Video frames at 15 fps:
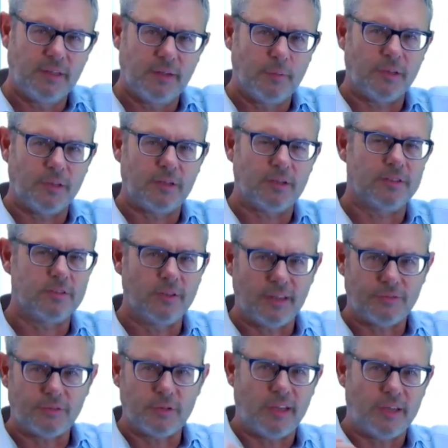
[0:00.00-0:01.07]
because you
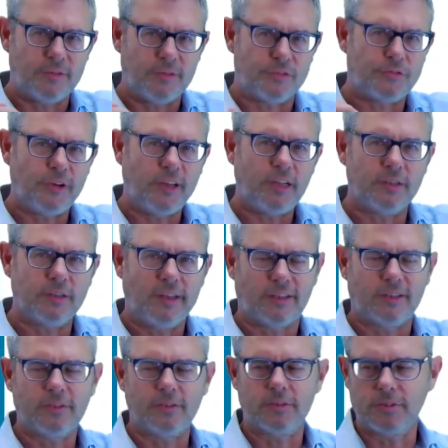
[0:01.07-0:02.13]
have to have a free
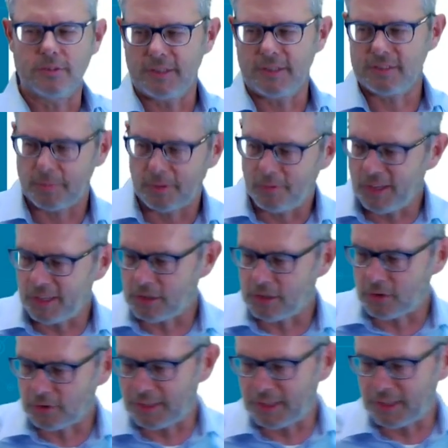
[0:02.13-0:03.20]
connector to do this. When we are
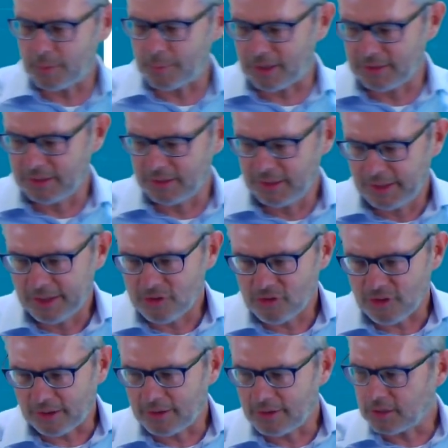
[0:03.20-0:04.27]
talking about
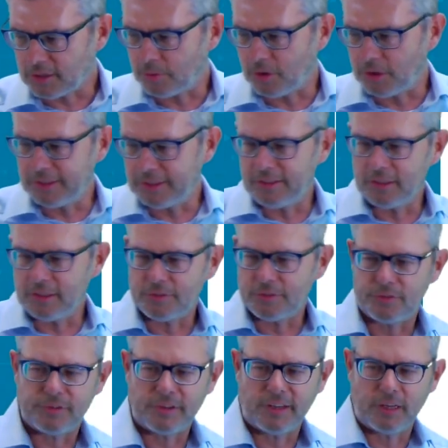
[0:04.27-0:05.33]
checking the quality of
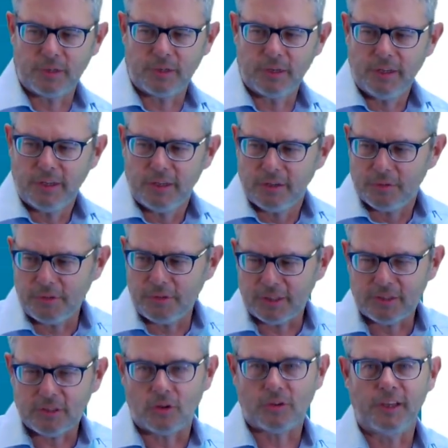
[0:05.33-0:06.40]
the fiber, we are
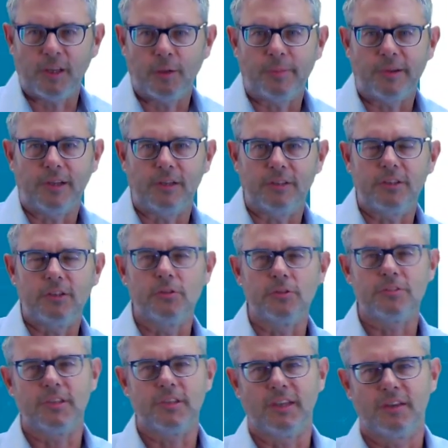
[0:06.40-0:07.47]
talking about
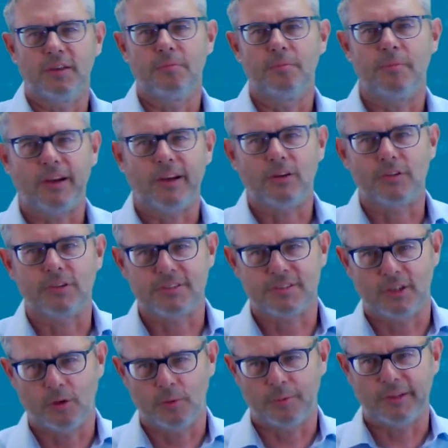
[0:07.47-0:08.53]
using
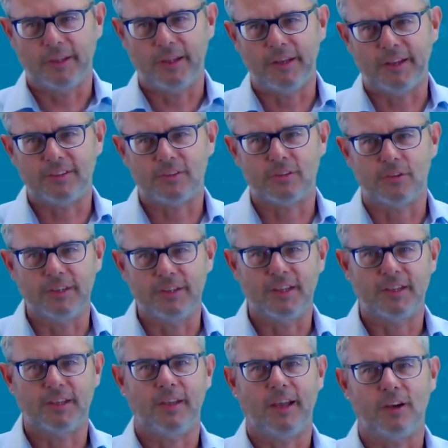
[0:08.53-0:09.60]
microscope, an
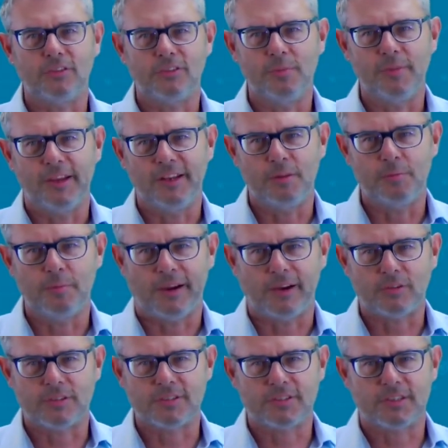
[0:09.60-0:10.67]
electronic automated
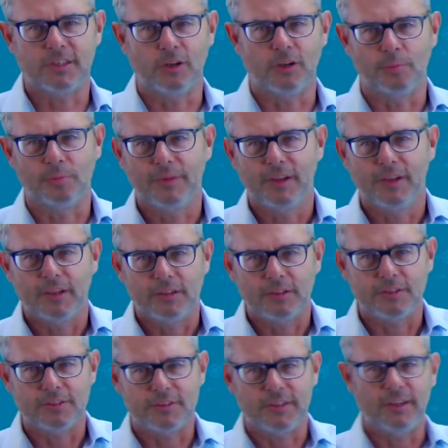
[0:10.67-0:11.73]
microscope.
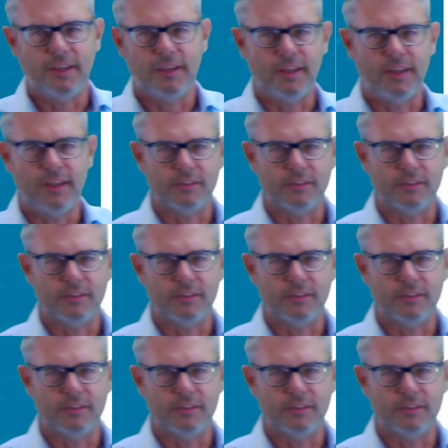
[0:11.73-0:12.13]
You see here on